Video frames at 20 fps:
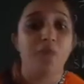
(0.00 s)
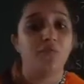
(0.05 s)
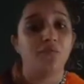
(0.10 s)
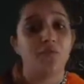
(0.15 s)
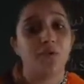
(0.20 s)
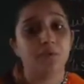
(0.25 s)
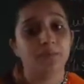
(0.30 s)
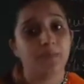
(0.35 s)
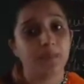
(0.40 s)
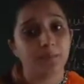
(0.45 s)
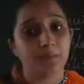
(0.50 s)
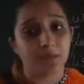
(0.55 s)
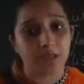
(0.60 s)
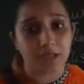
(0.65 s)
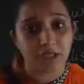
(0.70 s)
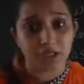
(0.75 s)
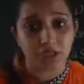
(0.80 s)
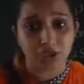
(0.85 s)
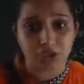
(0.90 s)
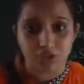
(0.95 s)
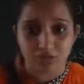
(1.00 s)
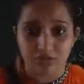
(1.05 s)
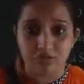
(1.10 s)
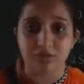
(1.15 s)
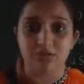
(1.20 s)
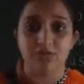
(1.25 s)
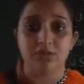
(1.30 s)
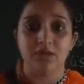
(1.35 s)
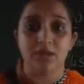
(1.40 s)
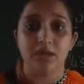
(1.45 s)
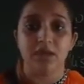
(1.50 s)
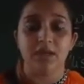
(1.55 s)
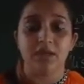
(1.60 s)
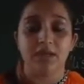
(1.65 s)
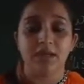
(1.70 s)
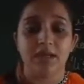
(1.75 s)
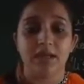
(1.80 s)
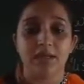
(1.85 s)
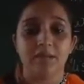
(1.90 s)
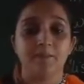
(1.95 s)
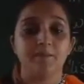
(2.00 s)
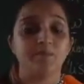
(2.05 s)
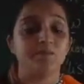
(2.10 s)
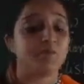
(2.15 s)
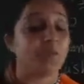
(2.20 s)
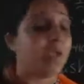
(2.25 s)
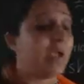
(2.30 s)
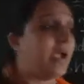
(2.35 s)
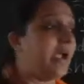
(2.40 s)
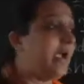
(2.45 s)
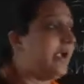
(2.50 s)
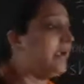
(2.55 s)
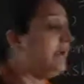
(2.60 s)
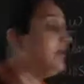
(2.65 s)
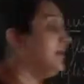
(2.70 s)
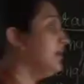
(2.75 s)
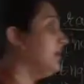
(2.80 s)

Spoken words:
from the Britishers, right? And